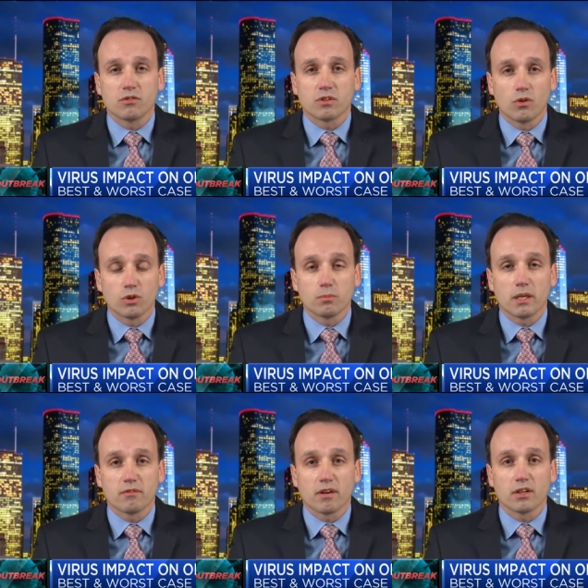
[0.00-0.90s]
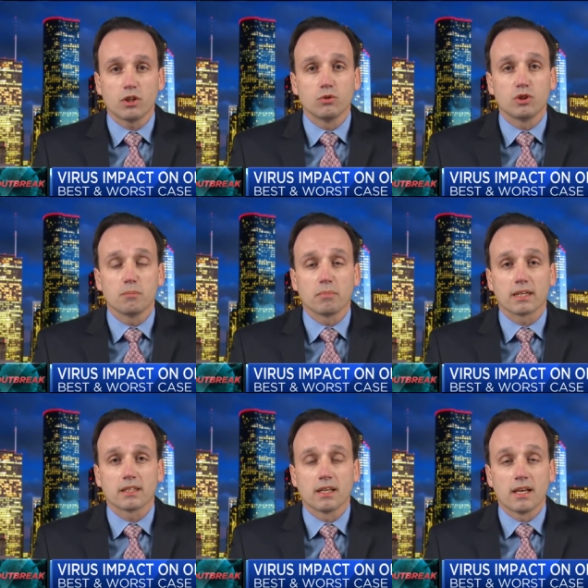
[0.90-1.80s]
going to be a very huge
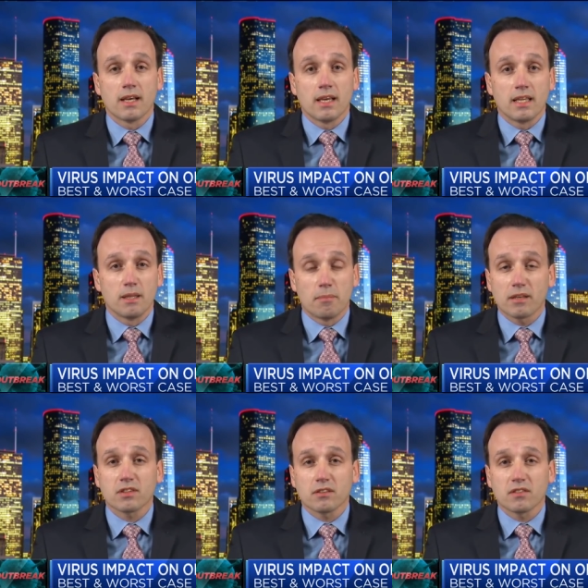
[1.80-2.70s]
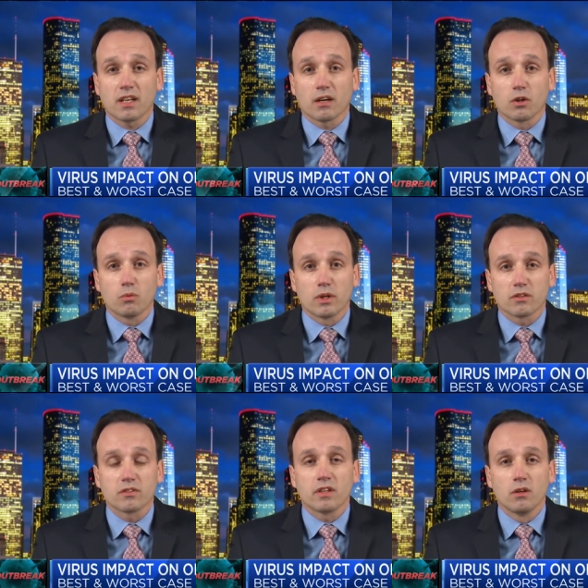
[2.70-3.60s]
impact. In the best case scenario, we are
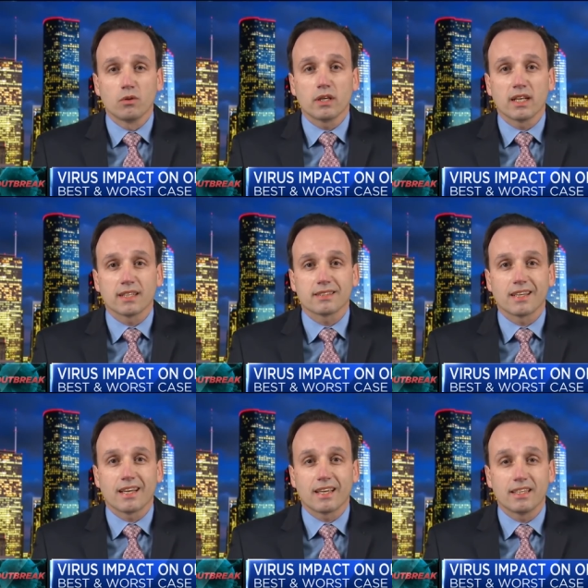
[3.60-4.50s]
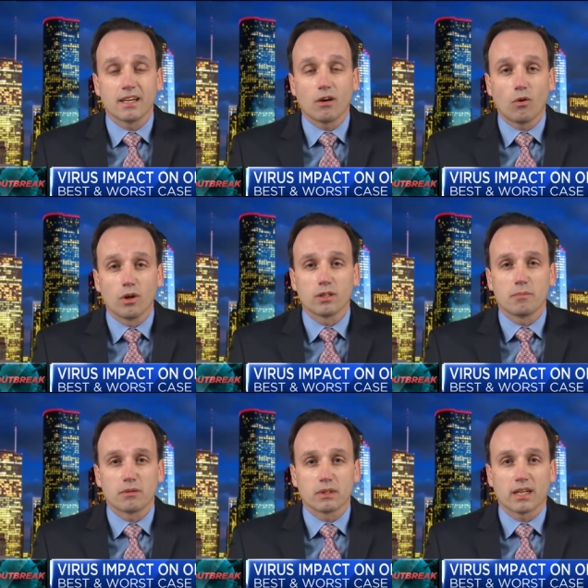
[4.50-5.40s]
still looking at a oil
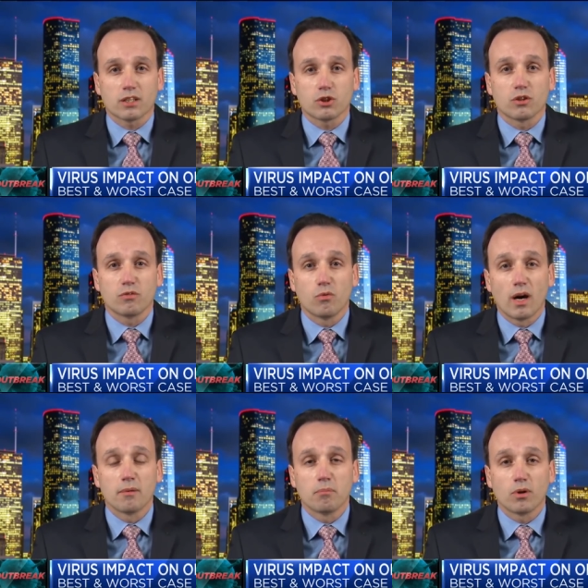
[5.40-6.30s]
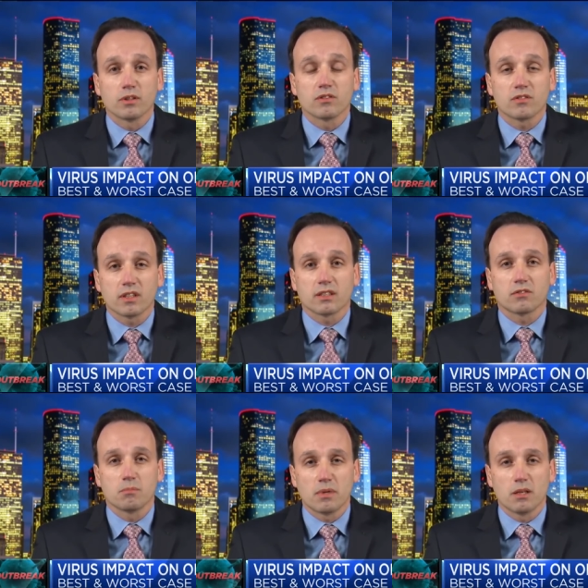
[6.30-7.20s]
demand reduction of
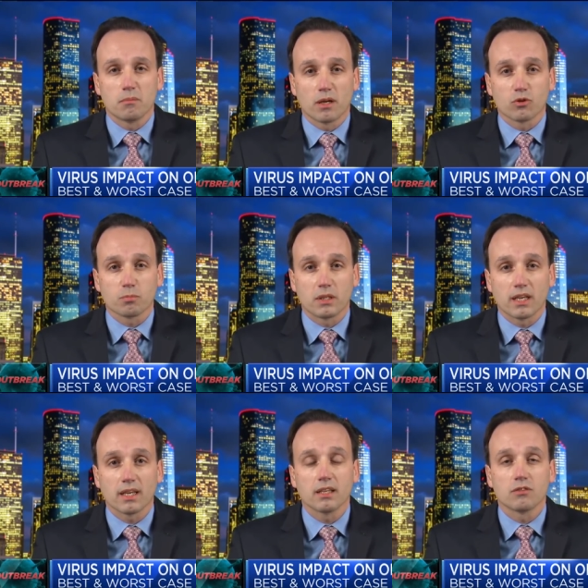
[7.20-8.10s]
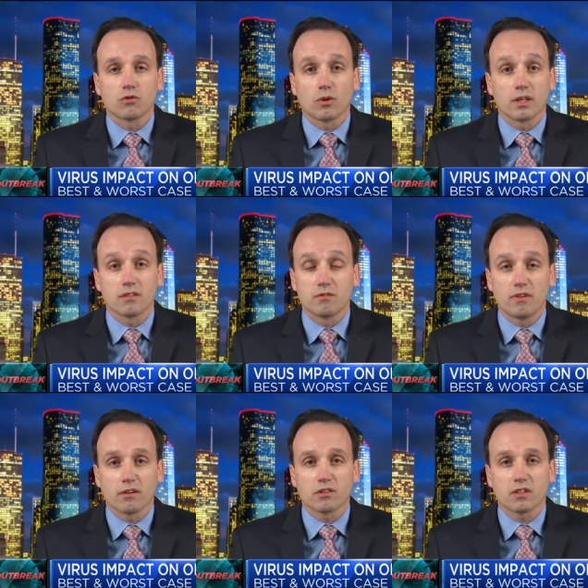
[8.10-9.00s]
1.6 million barrels per day. So it's
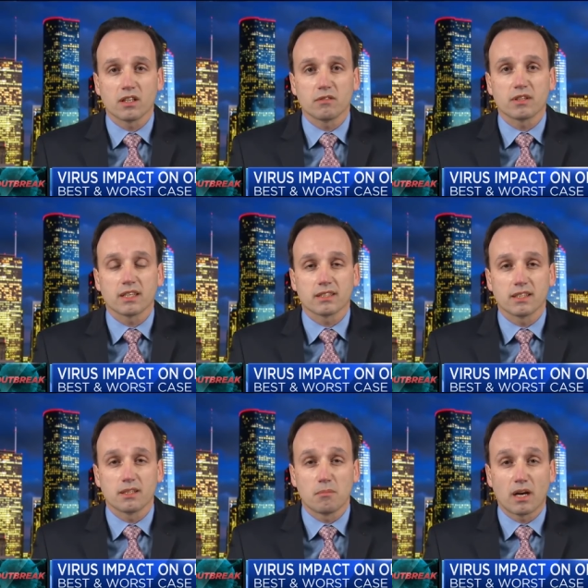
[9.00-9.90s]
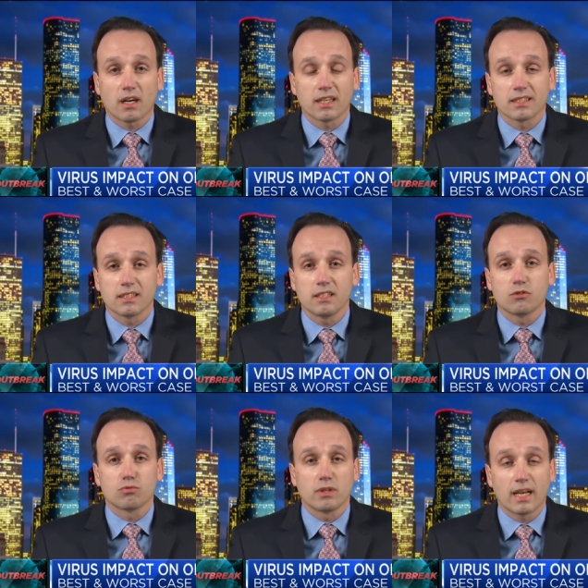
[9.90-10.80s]
very significant, and the market
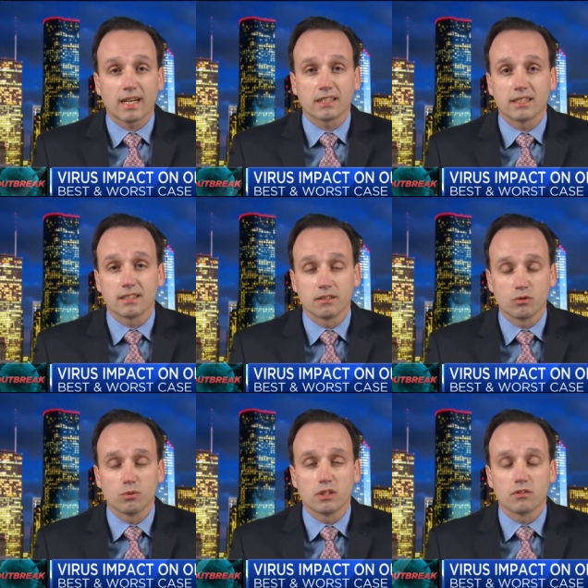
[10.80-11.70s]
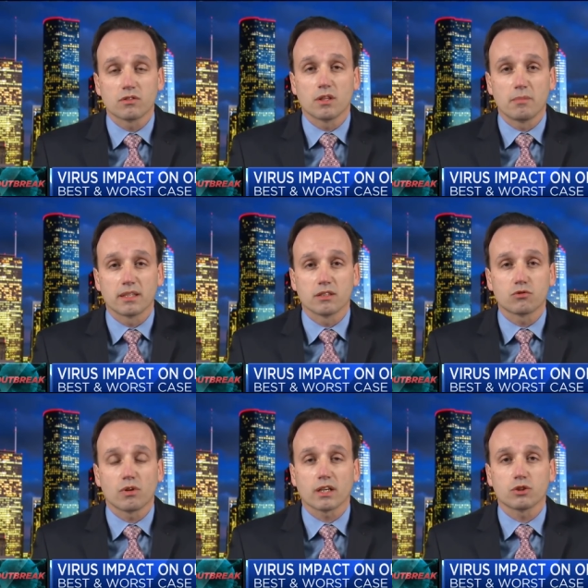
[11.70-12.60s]
is reacting to this demand
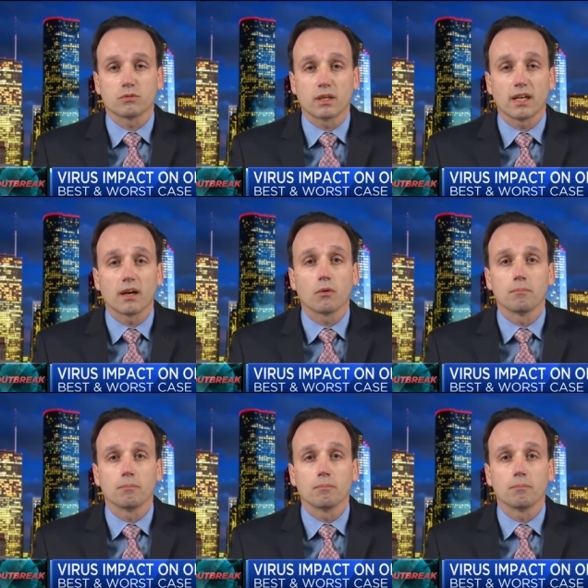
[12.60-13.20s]
destruction right now.